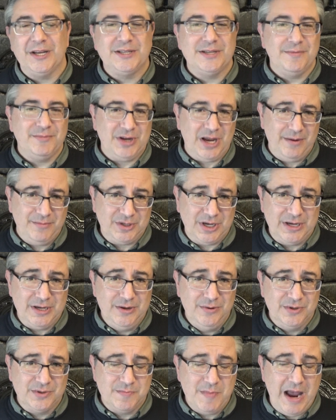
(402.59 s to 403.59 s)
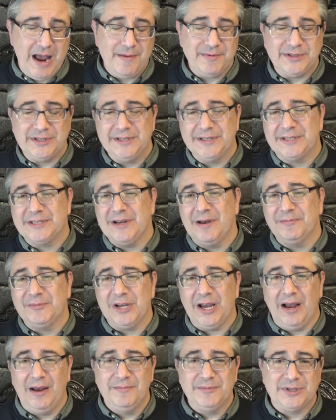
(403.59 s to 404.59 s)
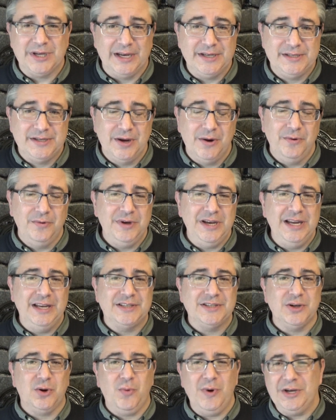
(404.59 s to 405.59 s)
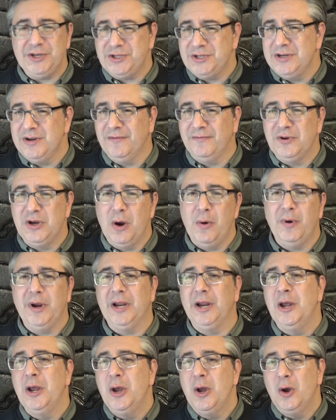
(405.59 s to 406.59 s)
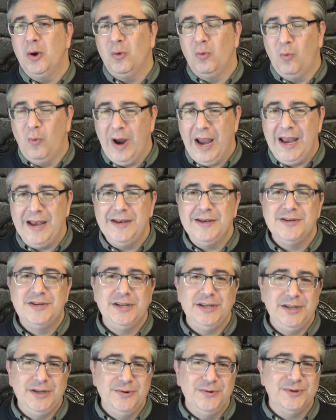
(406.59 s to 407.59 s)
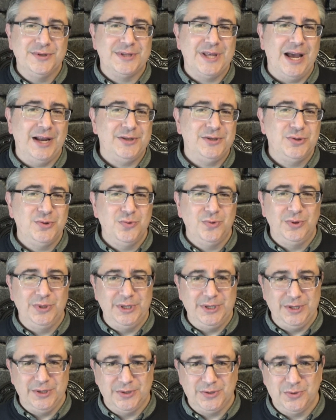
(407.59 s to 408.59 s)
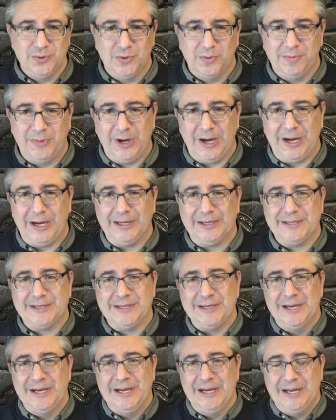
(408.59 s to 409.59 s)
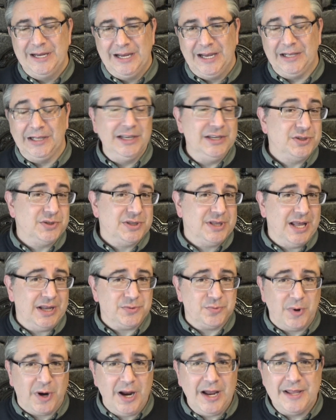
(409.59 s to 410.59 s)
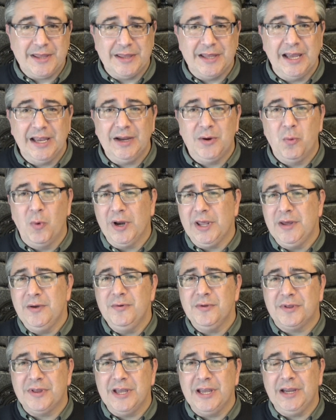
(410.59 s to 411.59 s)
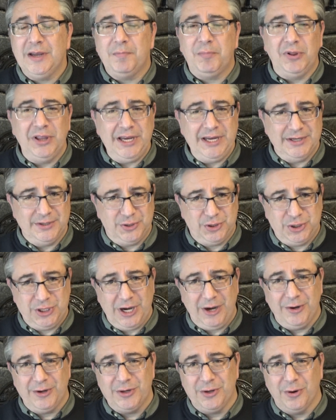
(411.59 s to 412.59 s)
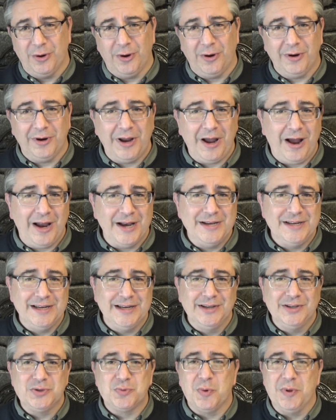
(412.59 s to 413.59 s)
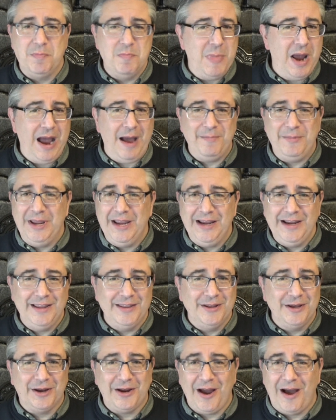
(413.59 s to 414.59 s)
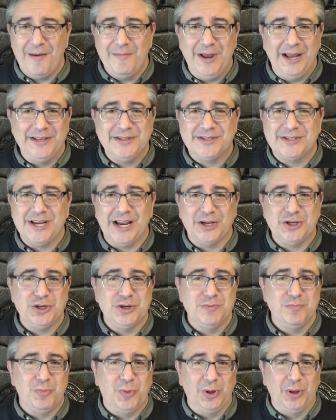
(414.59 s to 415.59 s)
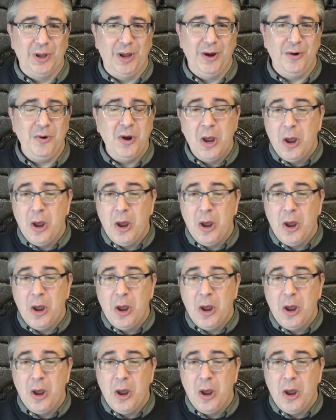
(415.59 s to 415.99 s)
Sometimes I use maps and sometimes I don't. It's a question of knowing when to use that tool in your toolbox. At least that's what I think. What do you think? Please share your ideas with mapping in the comments section below.